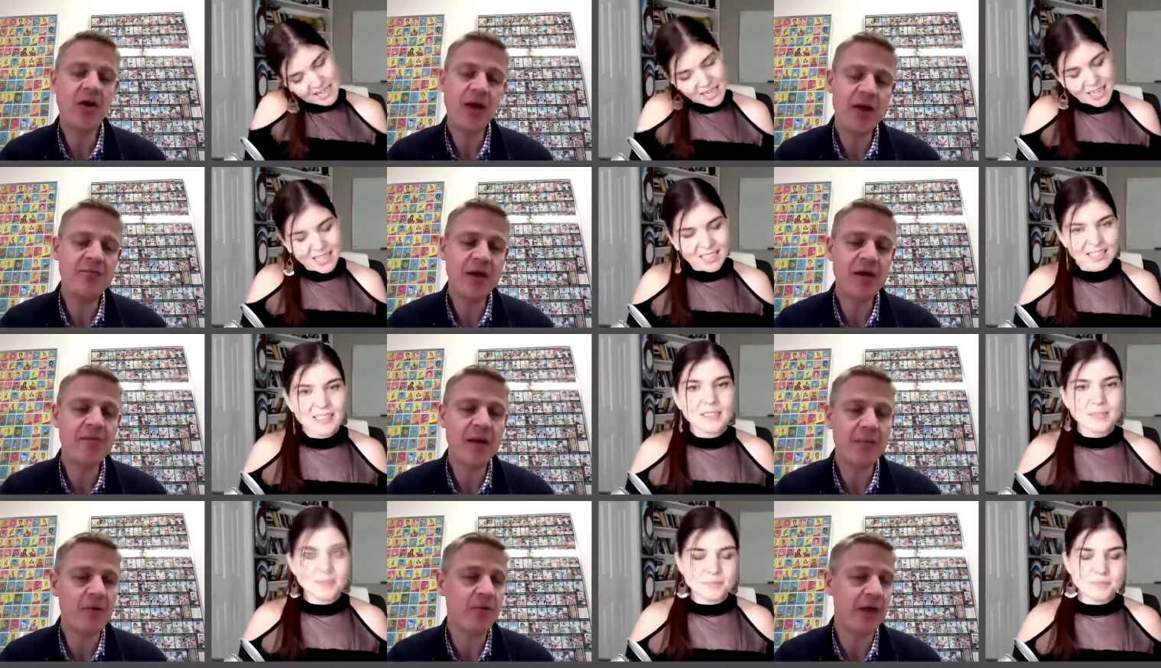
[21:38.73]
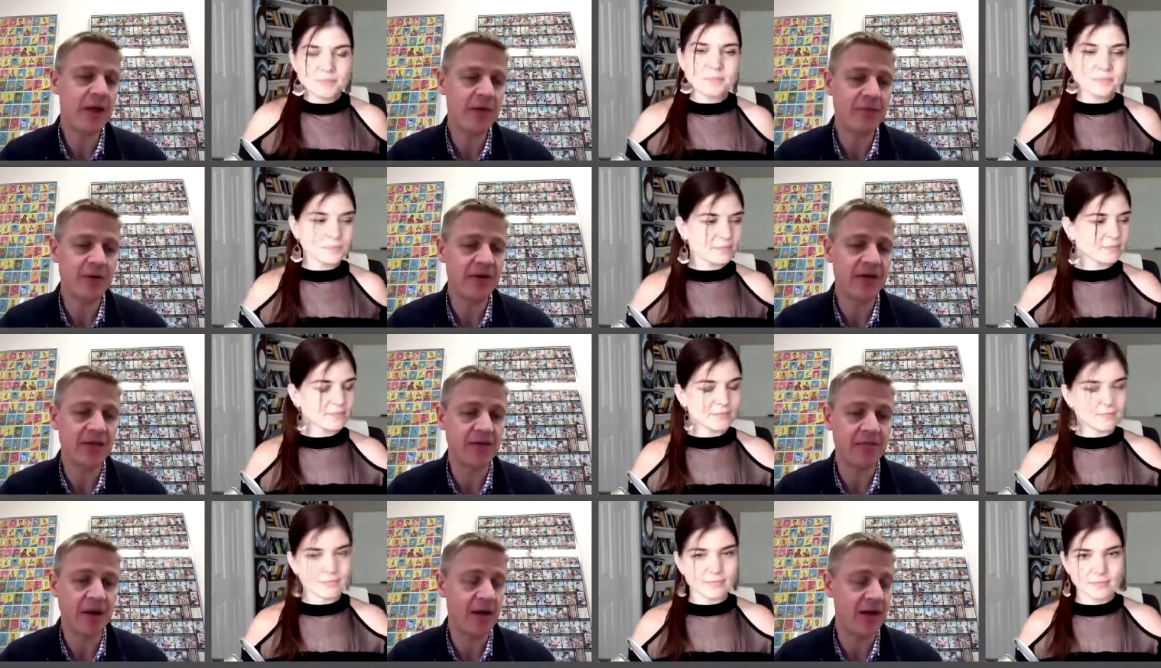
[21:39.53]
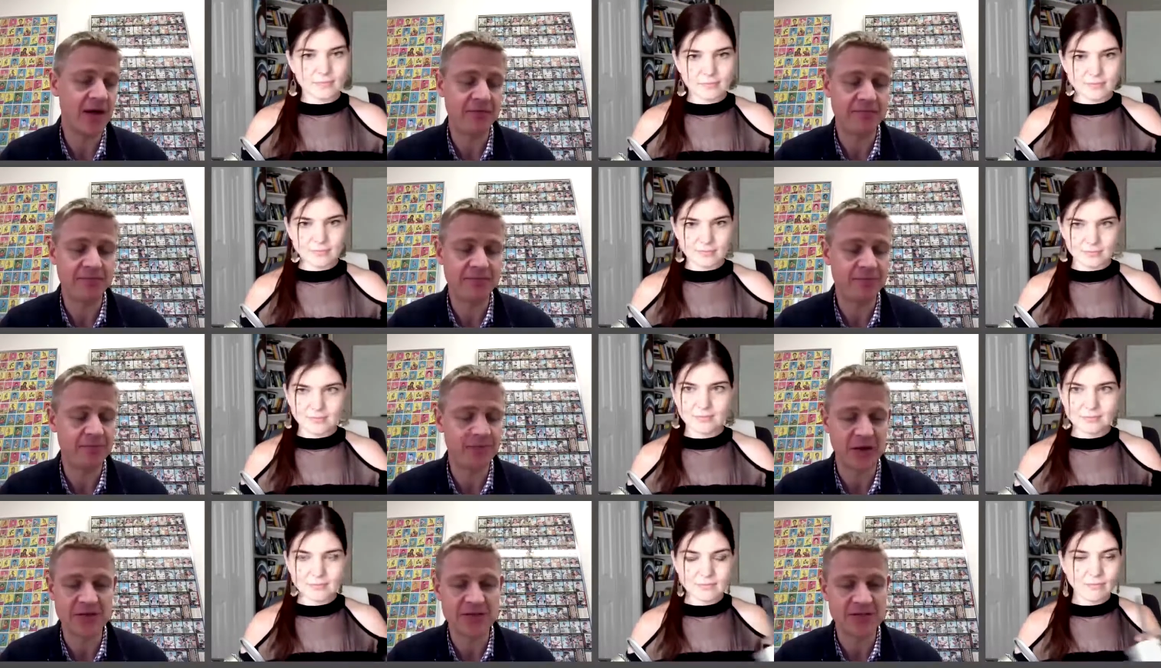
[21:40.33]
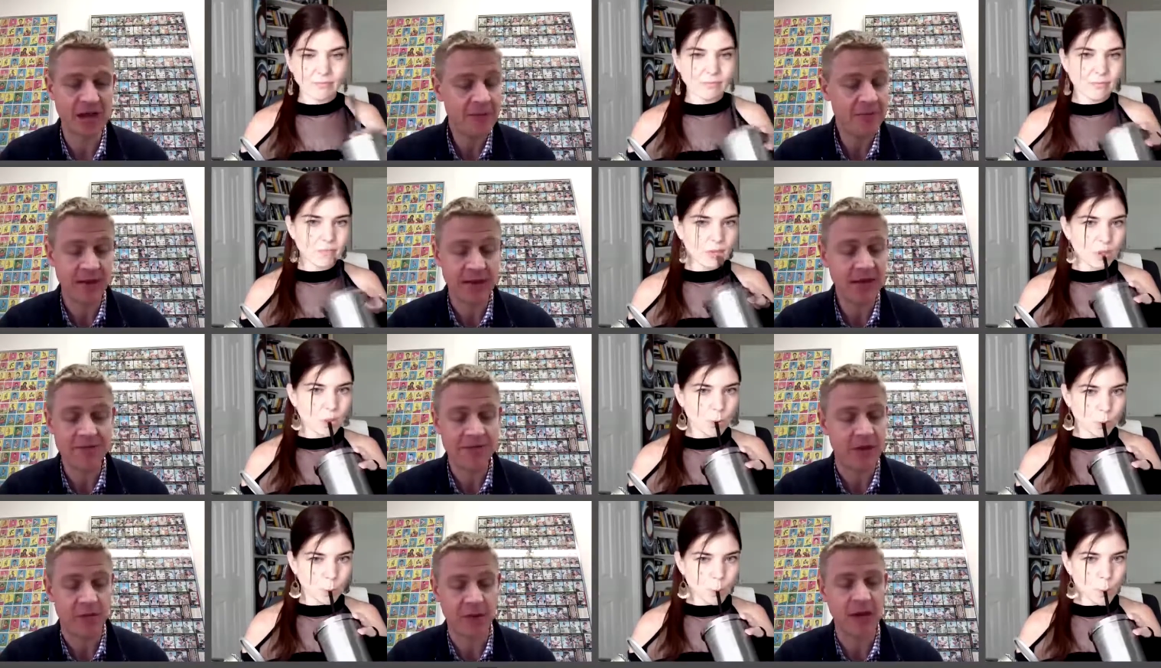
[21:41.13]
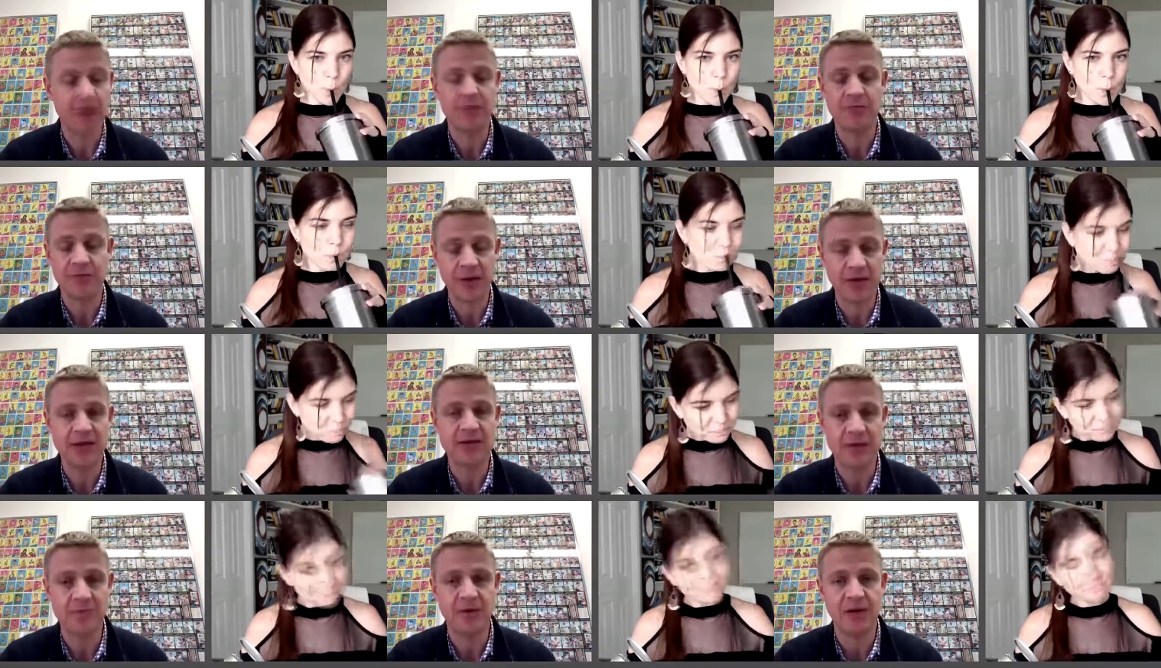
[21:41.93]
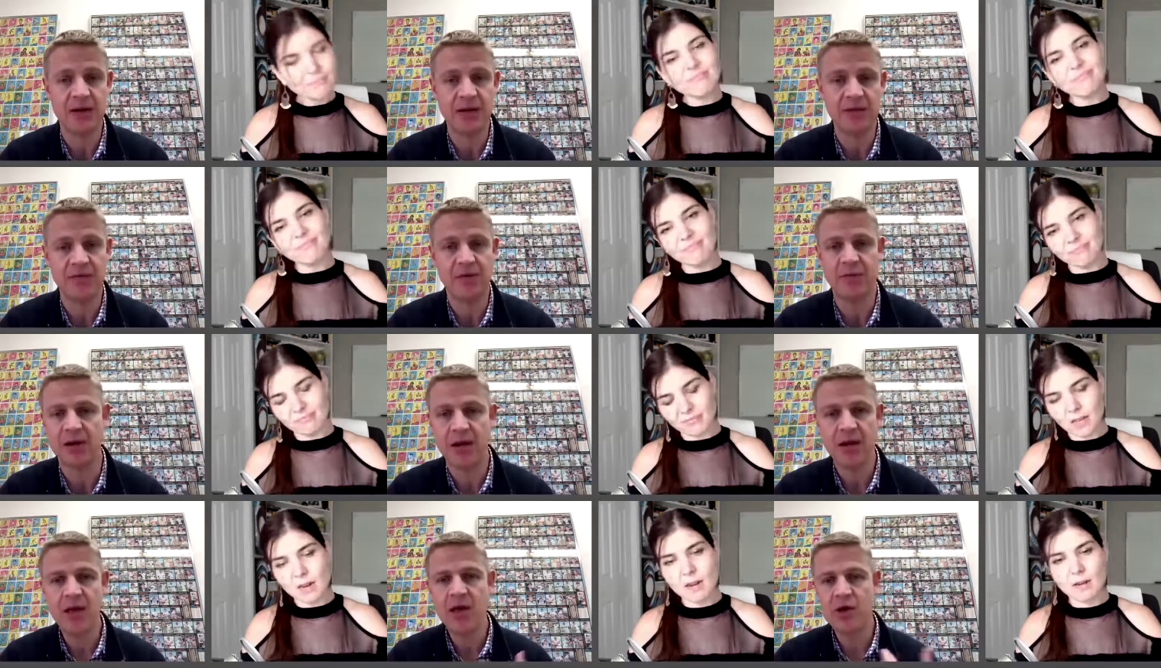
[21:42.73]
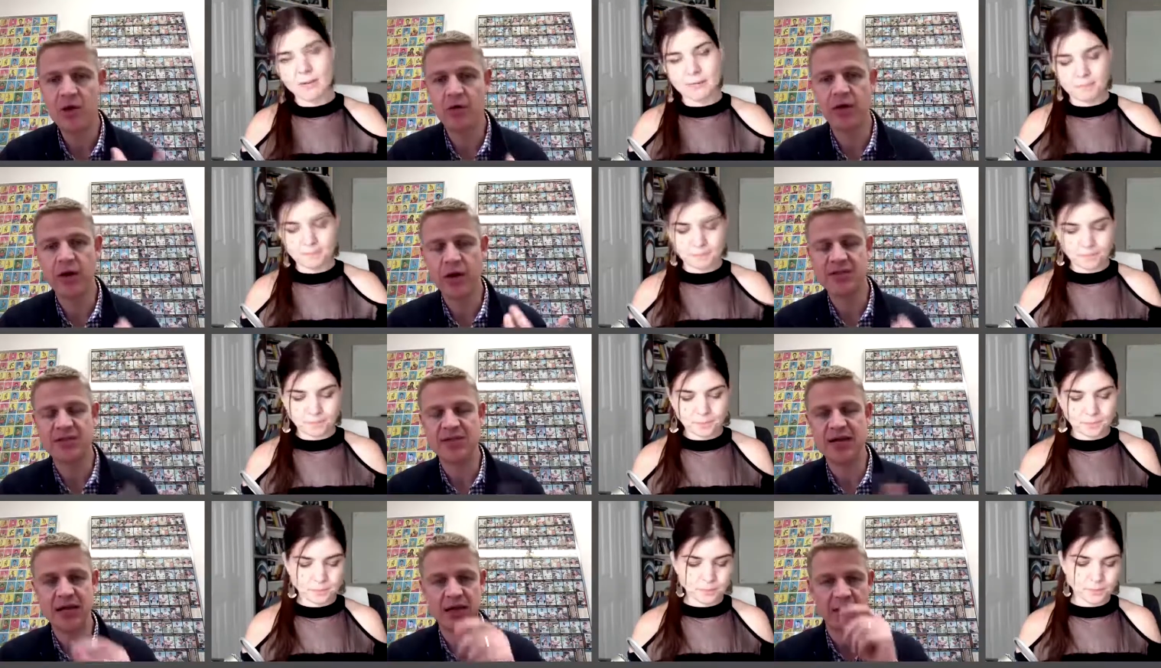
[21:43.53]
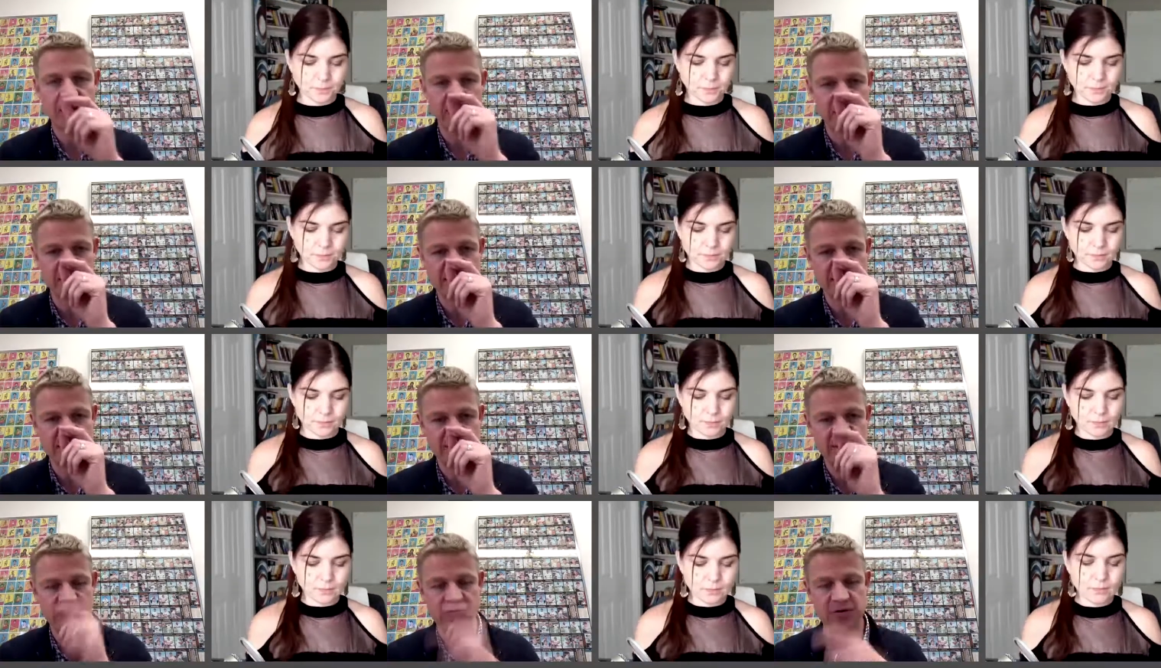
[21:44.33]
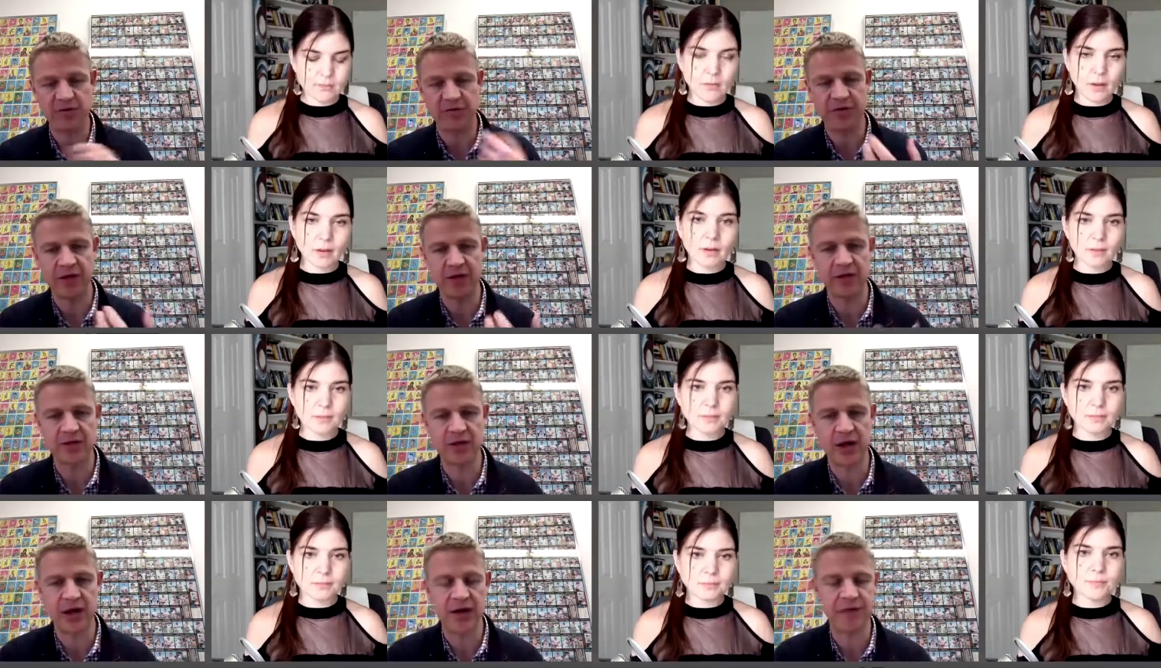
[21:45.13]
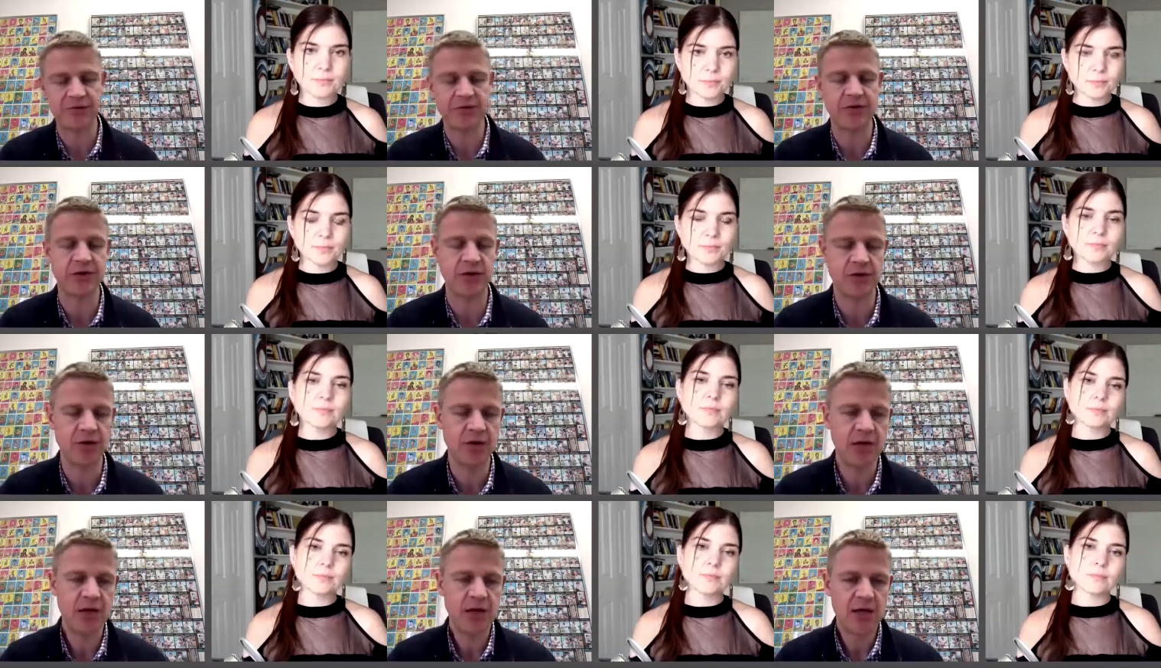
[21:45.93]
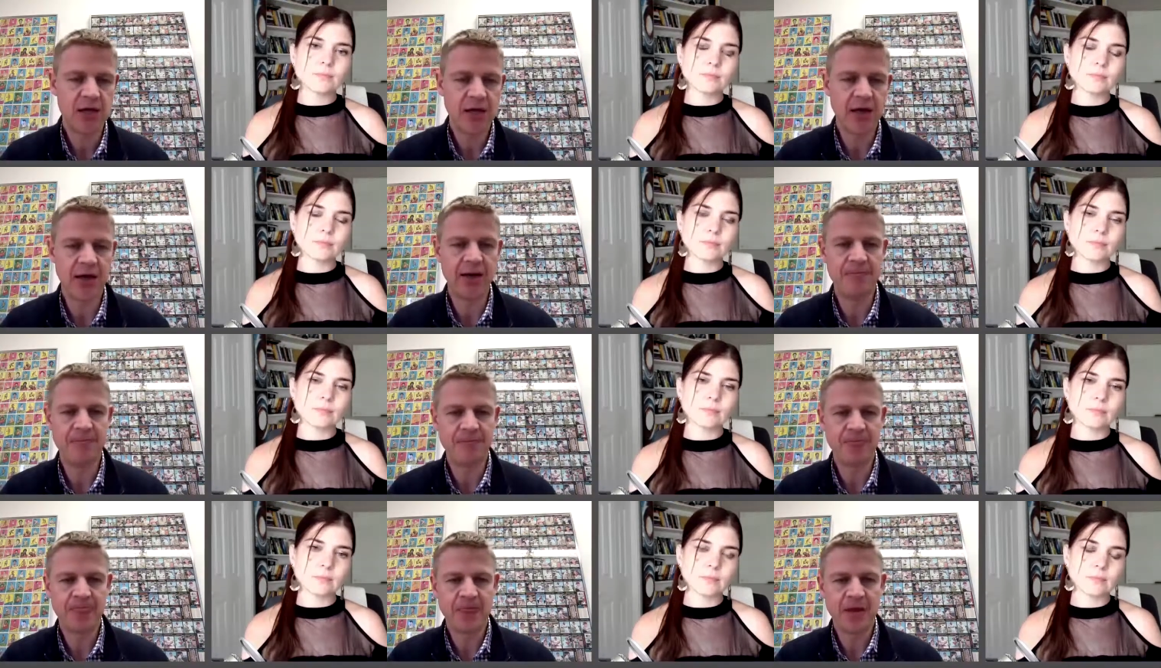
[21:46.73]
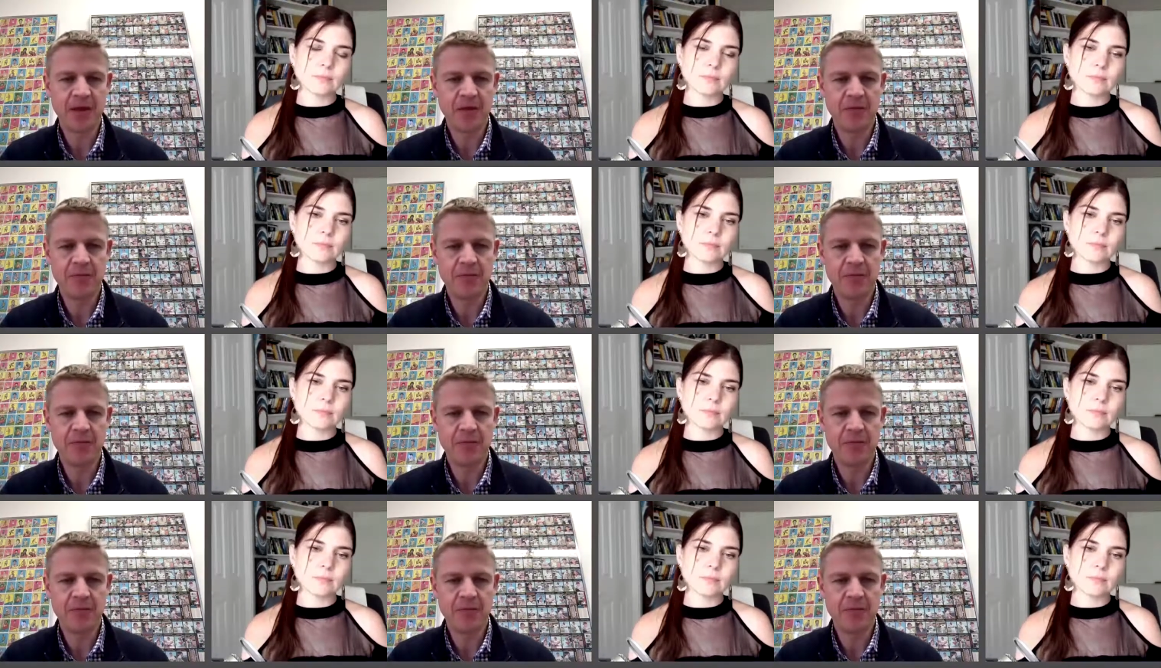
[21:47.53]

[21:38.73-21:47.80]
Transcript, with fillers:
Speaker 1: you know I, I remember when i put together my budgets i believed them i really did believe them and going out selling your business you sort of feel that you have to um